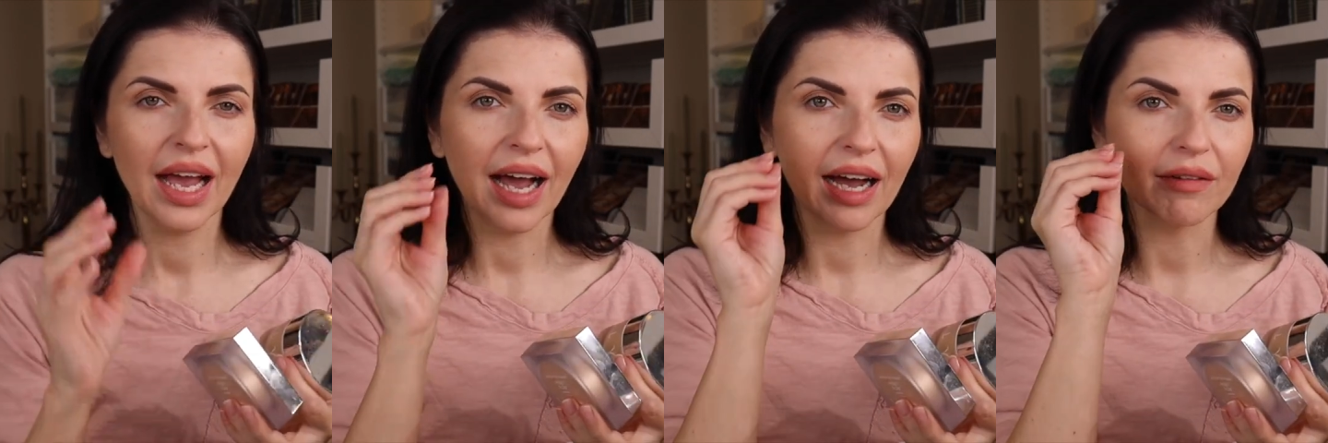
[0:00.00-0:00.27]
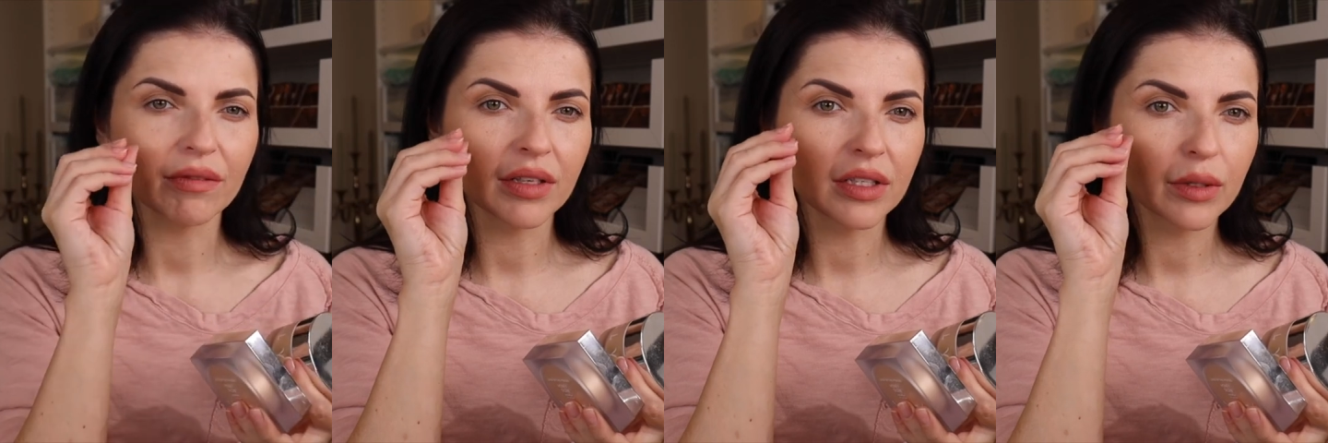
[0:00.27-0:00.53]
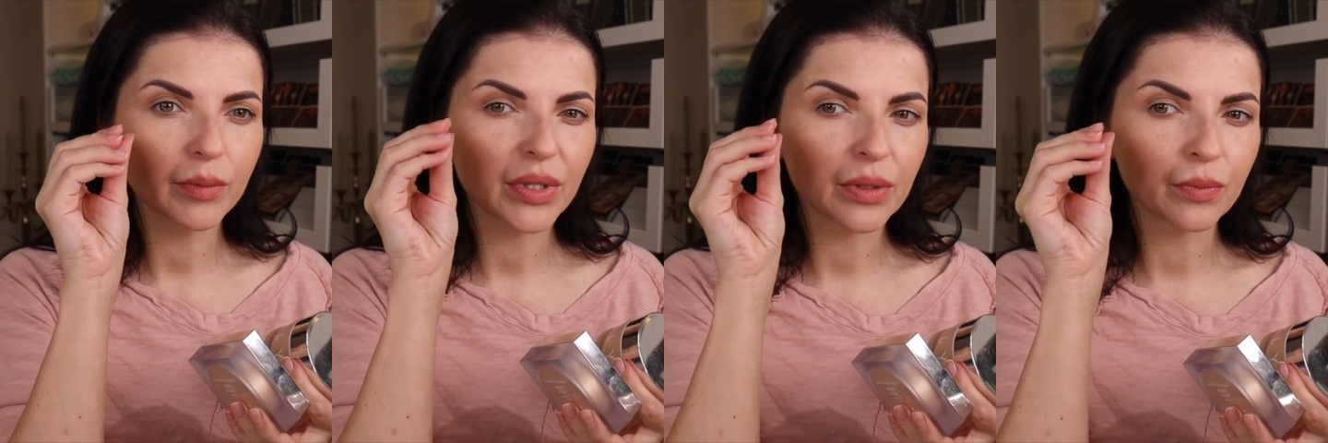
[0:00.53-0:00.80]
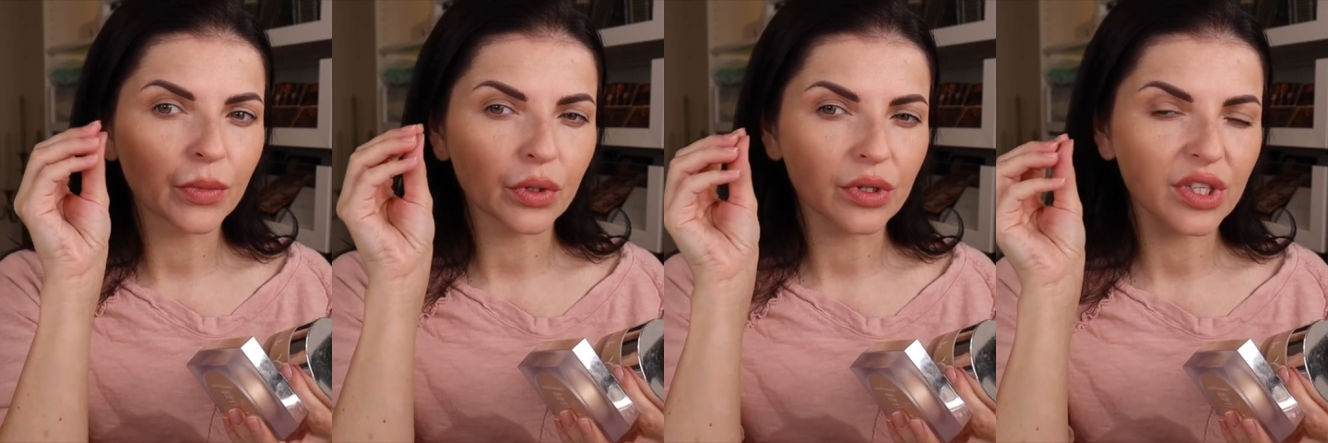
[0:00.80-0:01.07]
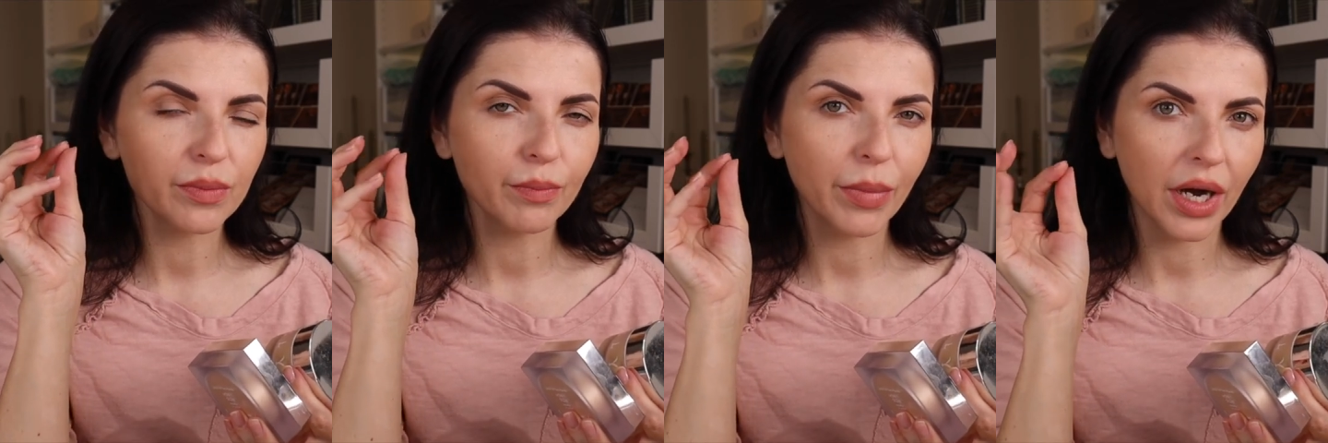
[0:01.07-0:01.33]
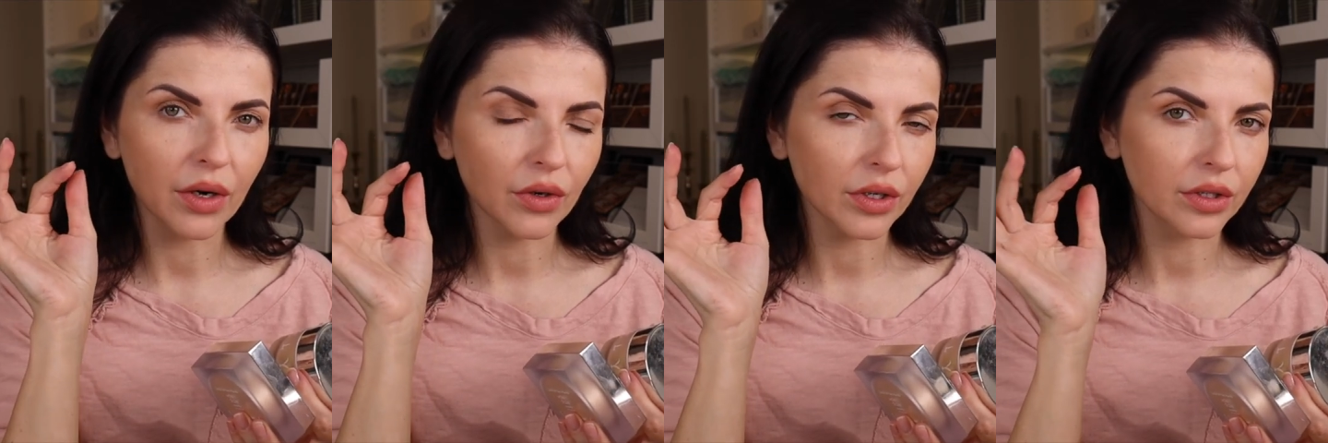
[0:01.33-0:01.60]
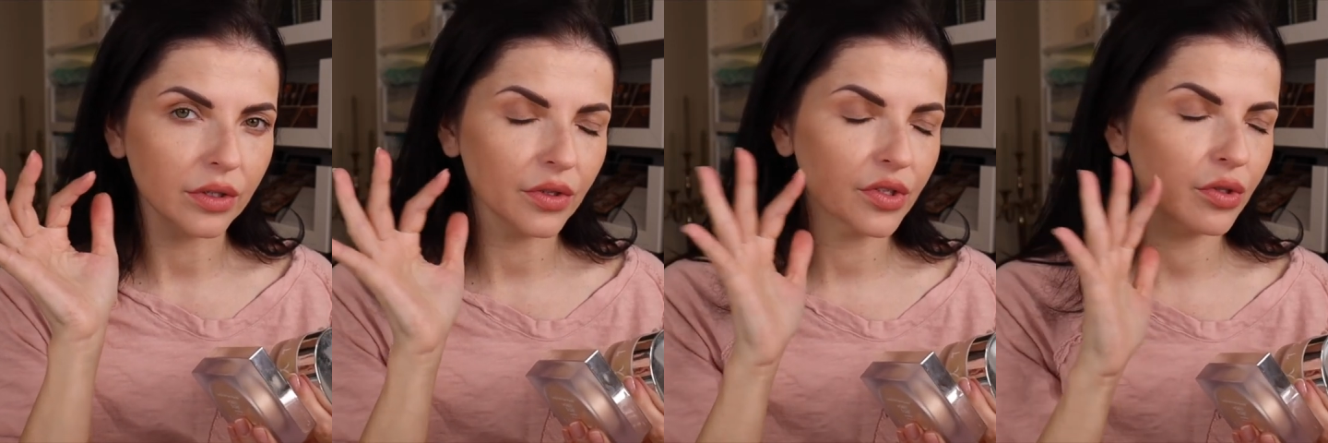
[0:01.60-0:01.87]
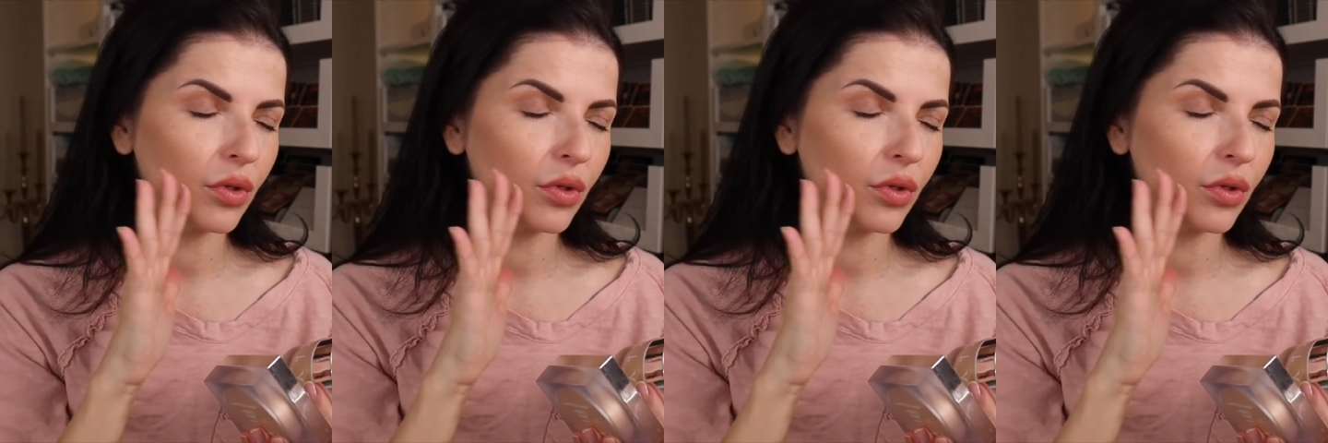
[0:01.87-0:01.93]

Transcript: have a little bit more sparkles.